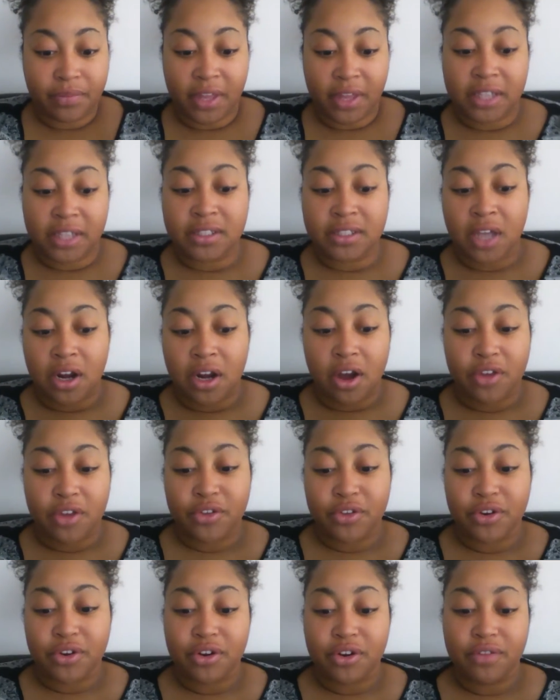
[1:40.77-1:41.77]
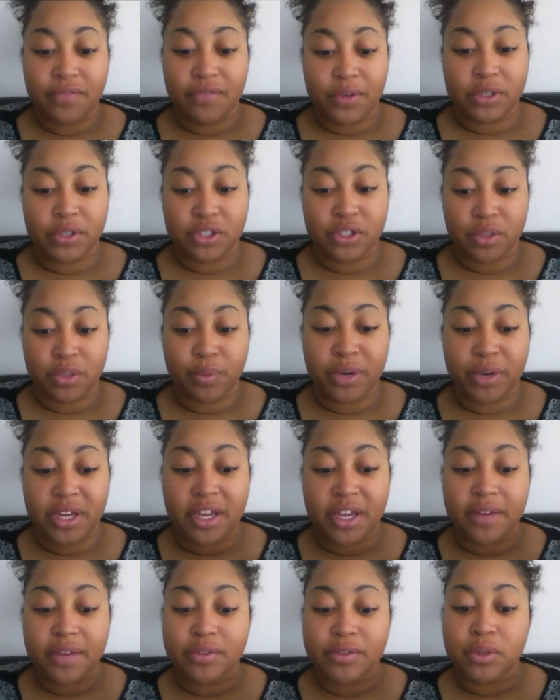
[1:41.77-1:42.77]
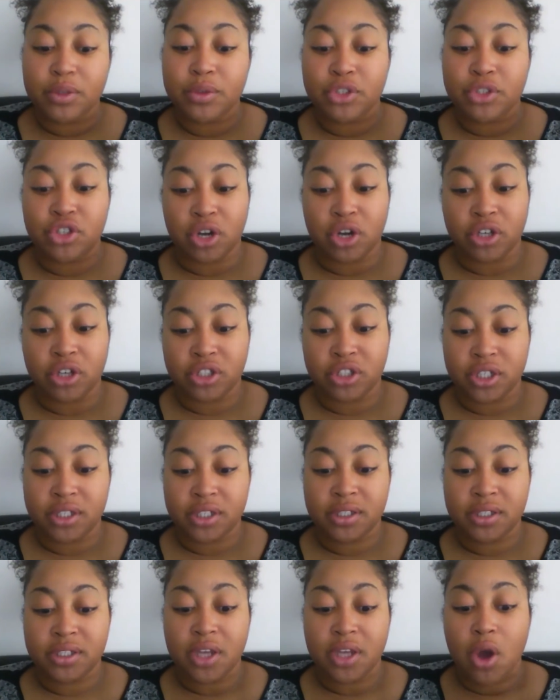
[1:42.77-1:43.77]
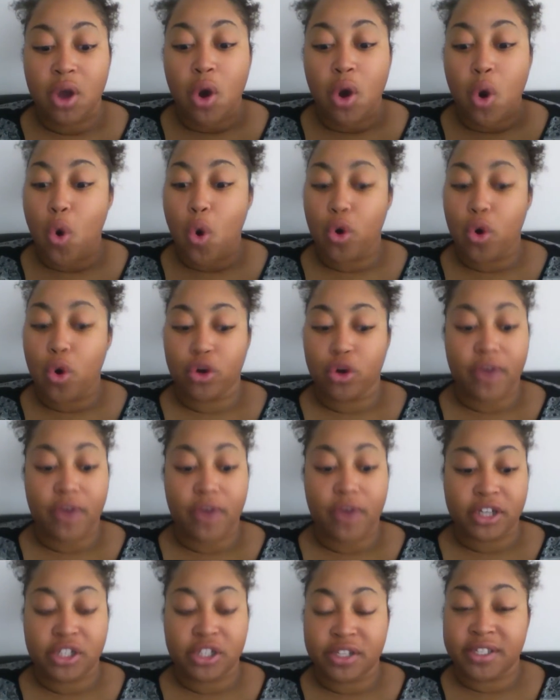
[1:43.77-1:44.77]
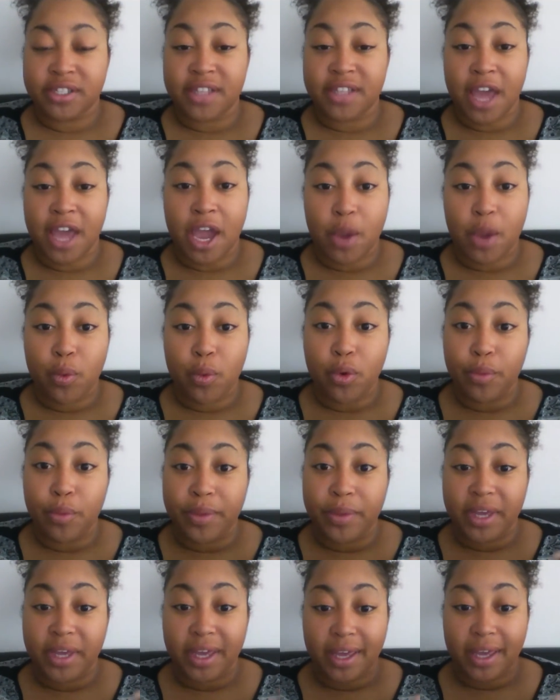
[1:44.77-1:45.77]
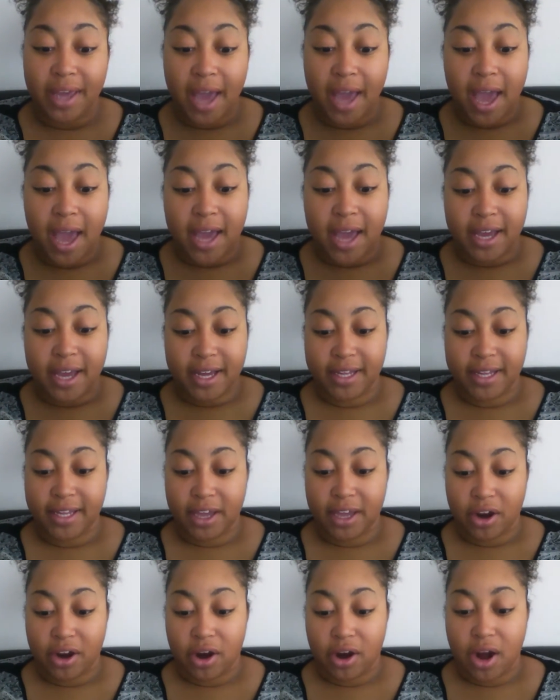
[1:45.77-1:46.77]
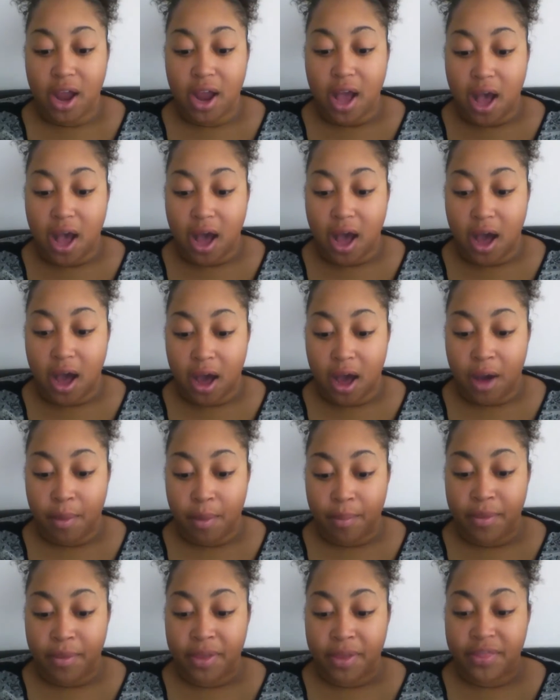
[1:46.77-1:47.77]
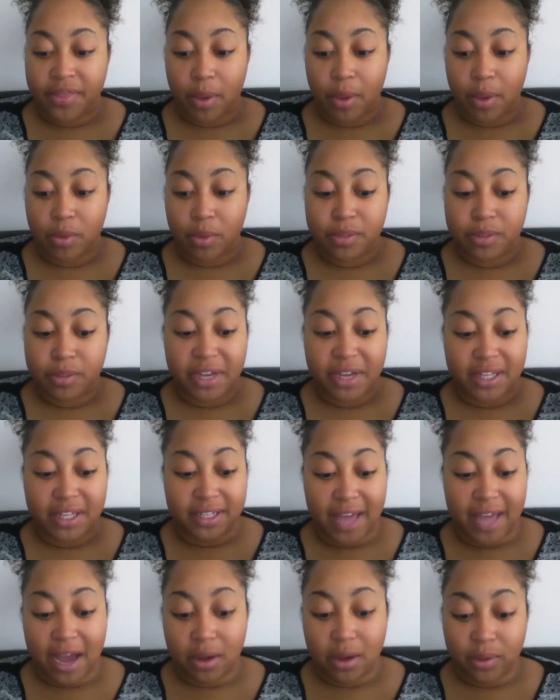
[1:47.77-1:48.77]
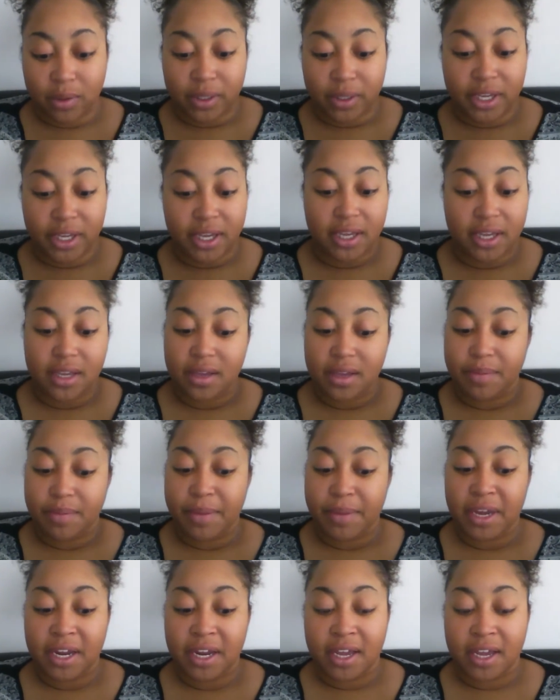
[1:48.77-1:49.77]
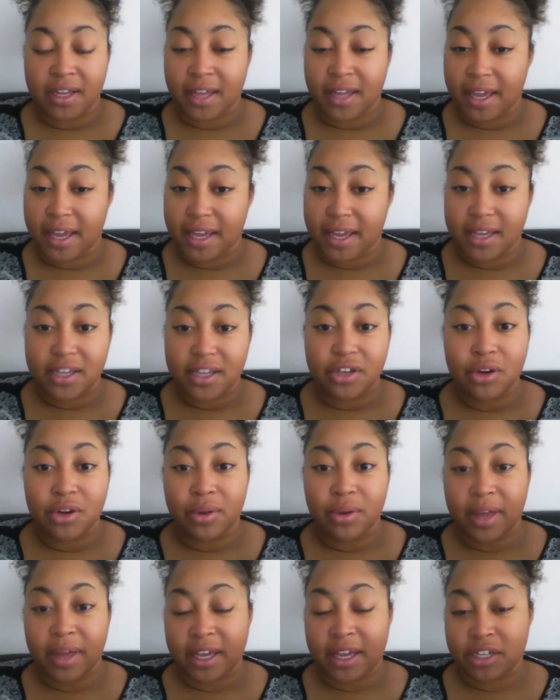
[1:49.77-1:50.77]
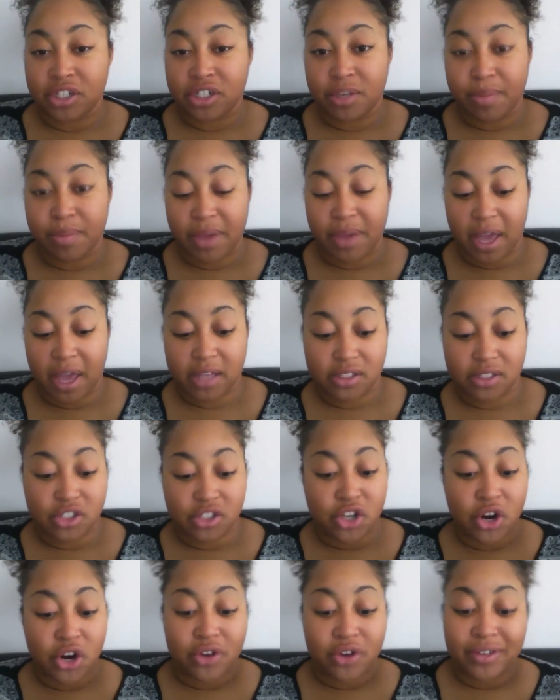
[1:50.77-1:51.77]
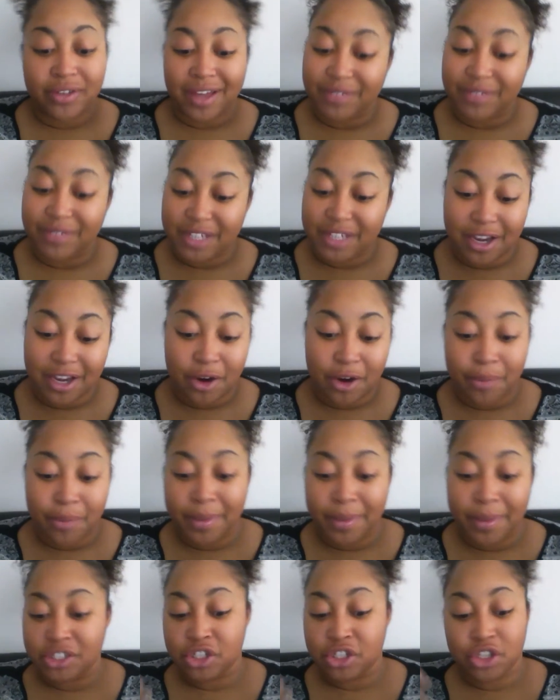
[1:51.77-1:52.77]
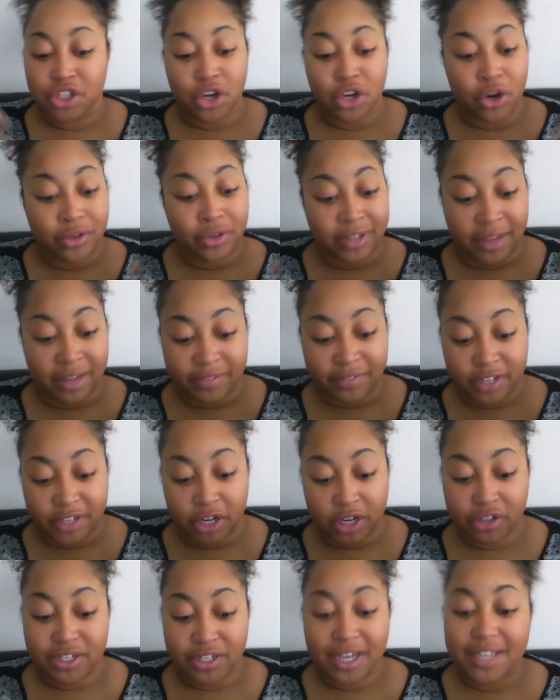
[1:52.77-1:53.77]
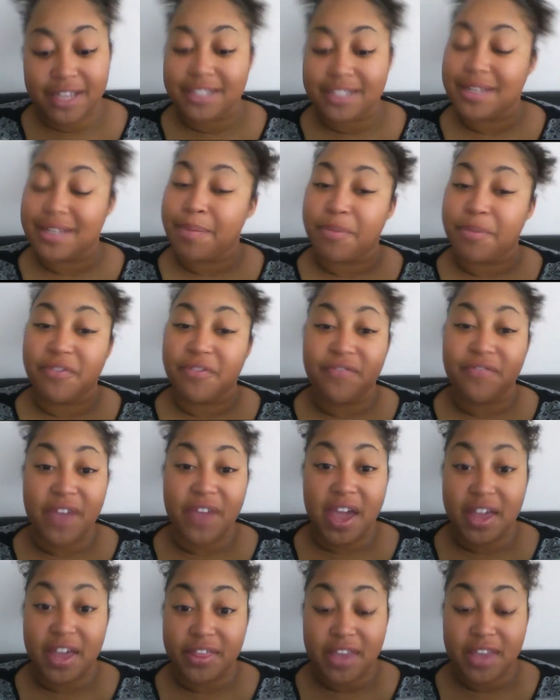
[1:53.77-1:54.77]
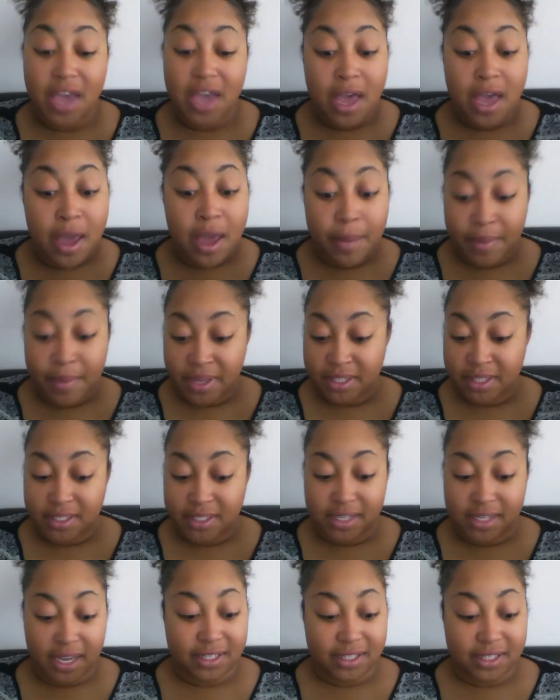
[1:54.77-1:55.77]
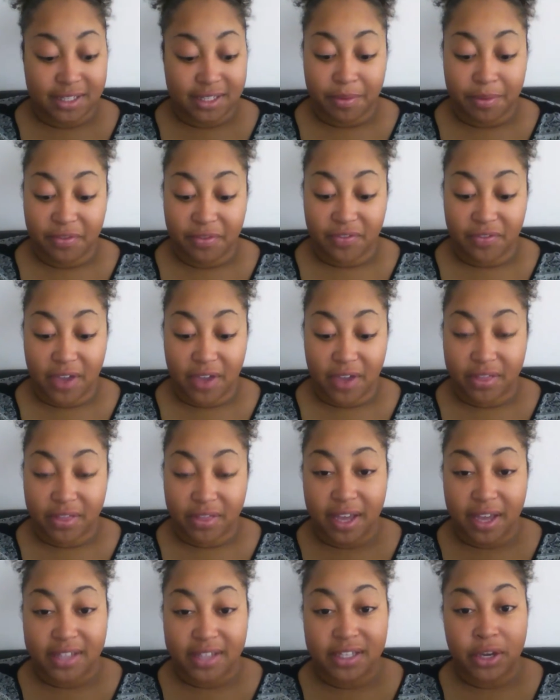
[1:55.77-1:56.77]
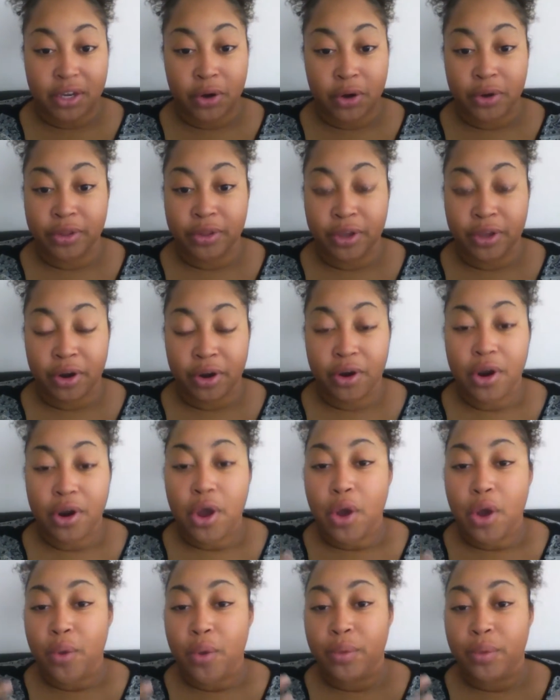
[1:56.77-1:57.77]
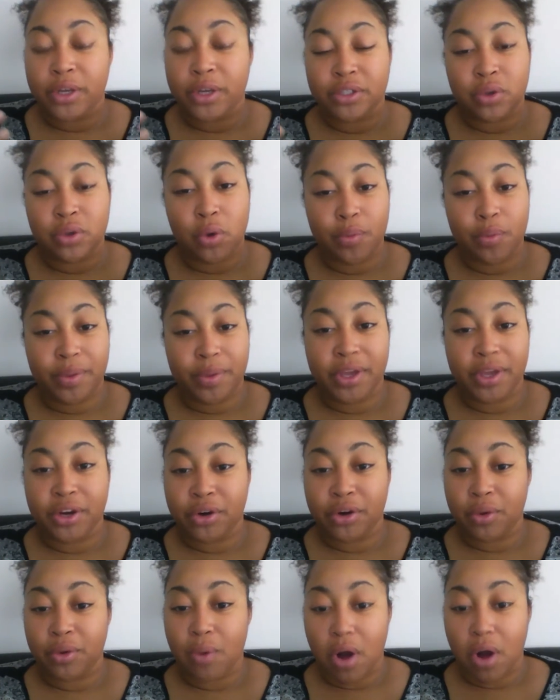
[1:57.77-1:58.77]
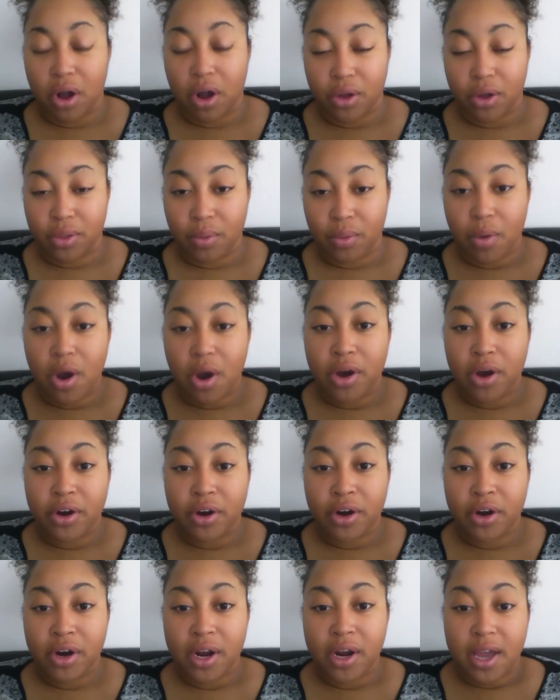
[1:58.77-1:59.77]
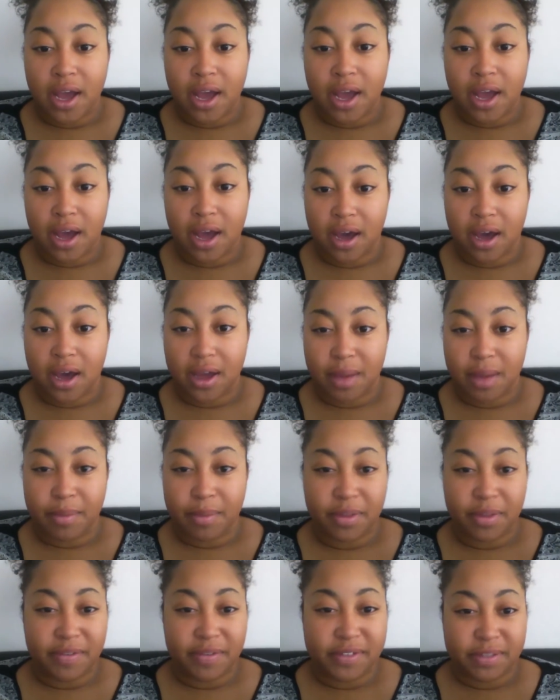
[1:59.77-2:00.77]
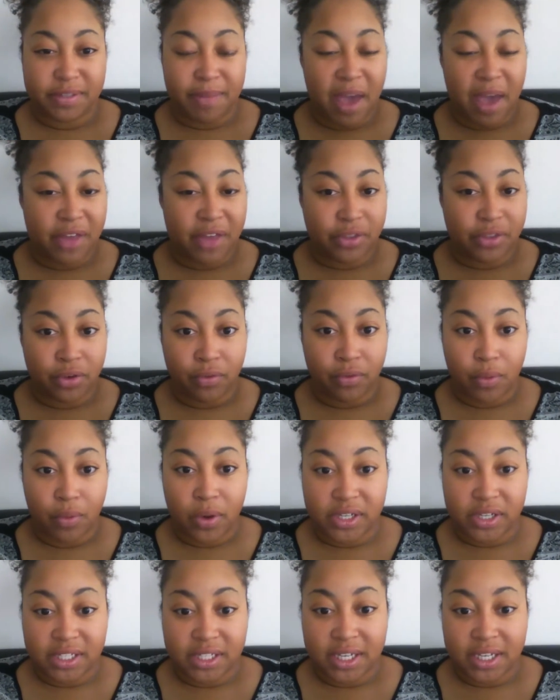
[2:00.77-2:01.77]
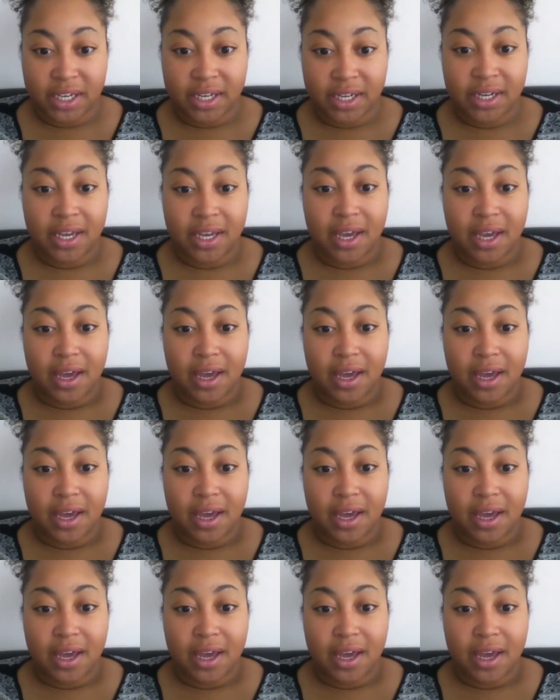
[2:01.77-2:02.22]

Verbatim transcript: he's not an author of confusion. When he gives you instructions or directions, they will be clear. Um, they will speak loudly, meaning like, you know, like a GPS. Turn left here means to turn left here. Take a step of faith means to take a step of faith. Like I said earlier, when he told Peter to walk on the water, uh, I believe it's Matthew 14,